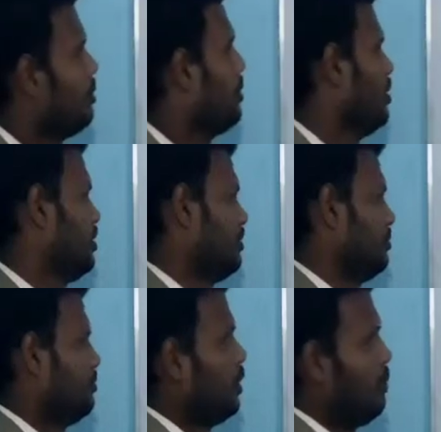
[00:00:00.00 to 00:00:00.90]

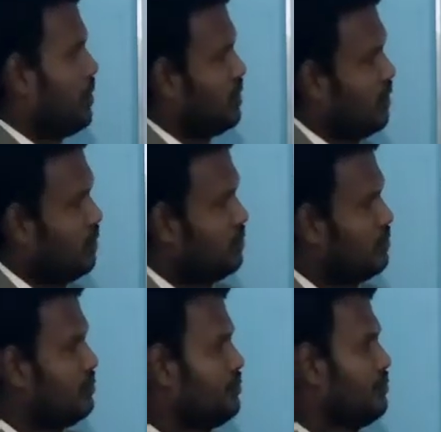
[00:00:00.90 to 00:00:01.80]
proper
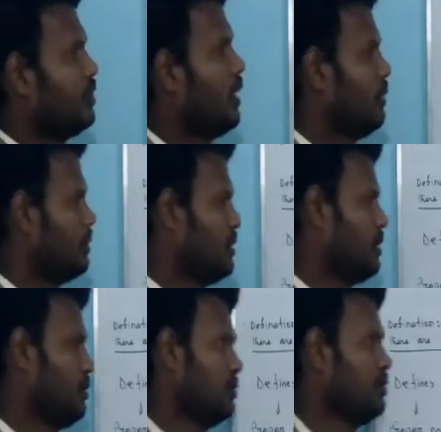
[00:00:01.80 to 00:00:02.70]
noun, common
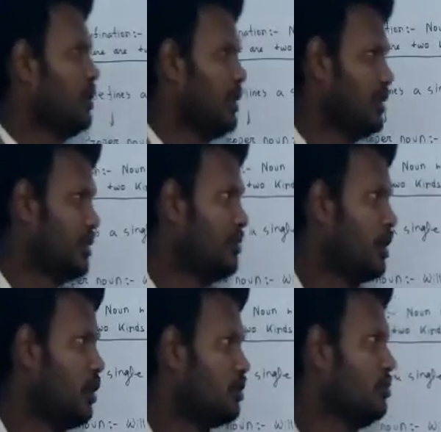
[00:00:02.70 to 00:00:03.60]
noun, collective
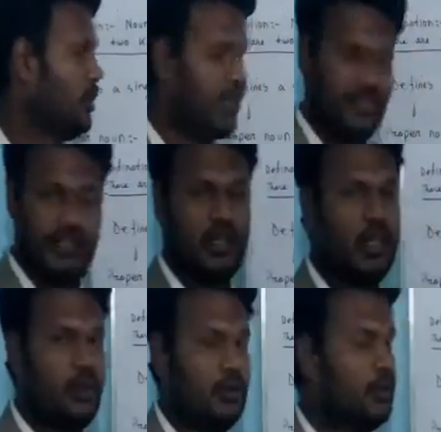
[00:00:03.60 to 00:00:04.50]
noun, material
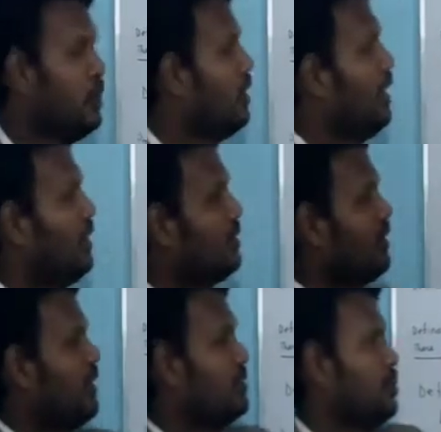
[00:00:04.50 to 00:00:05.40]
noun, and the
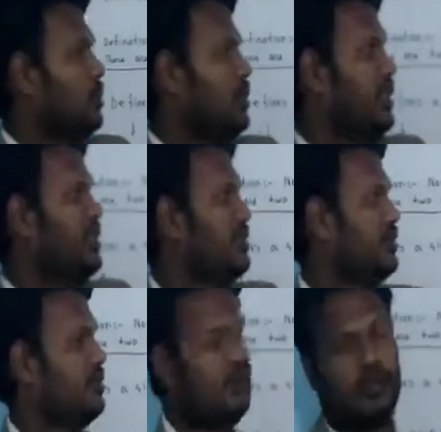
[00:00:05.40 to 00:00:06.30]
last one is
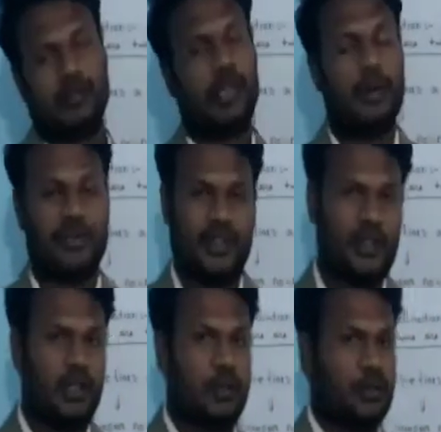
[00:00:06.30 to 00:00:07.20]

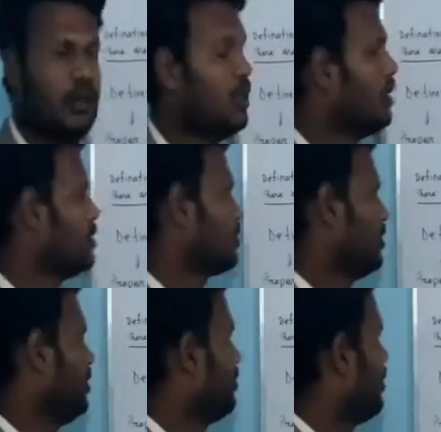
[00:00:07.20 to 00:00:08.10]
abstract noun. So
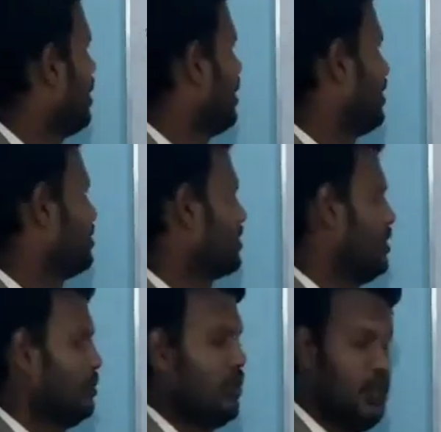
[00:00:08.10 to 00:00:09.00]
if I ask
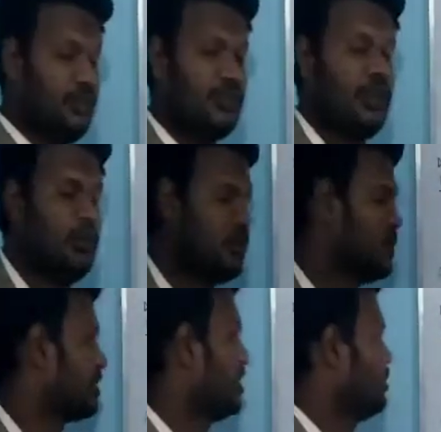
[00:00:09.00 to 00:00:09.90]
you, or if someone
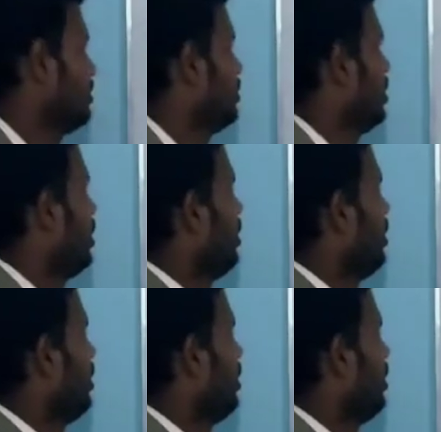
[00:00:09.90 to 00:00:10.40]
asks you,